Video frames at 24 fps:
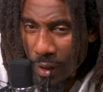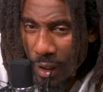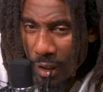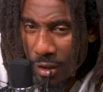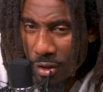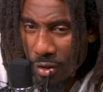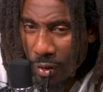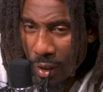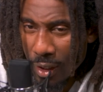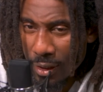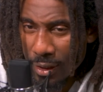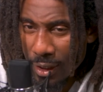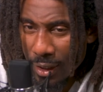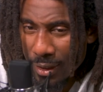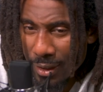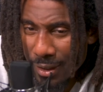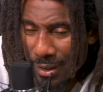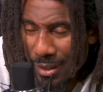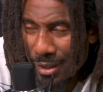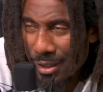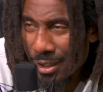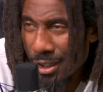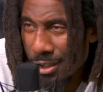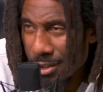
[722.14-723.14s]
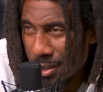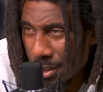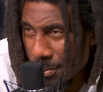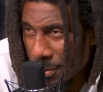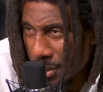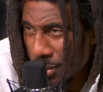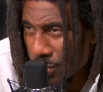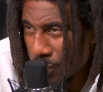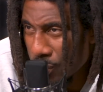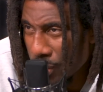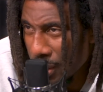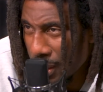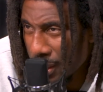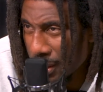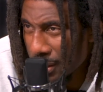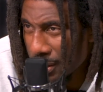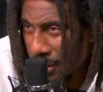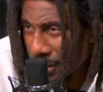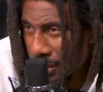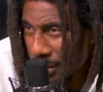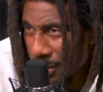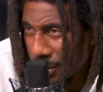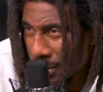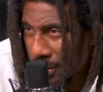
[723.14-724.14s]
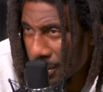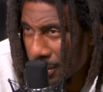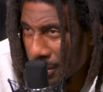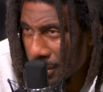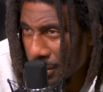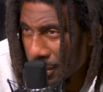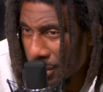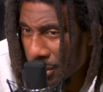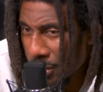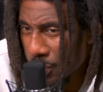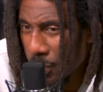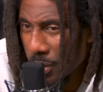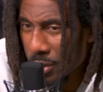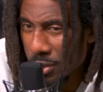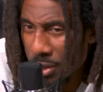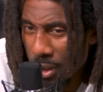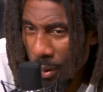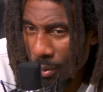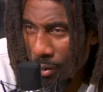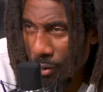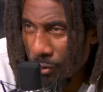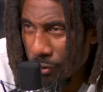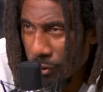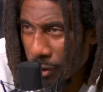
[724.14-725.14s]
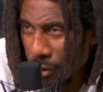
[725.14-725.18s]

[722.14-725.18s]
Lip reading: And so I think the system is what switched up the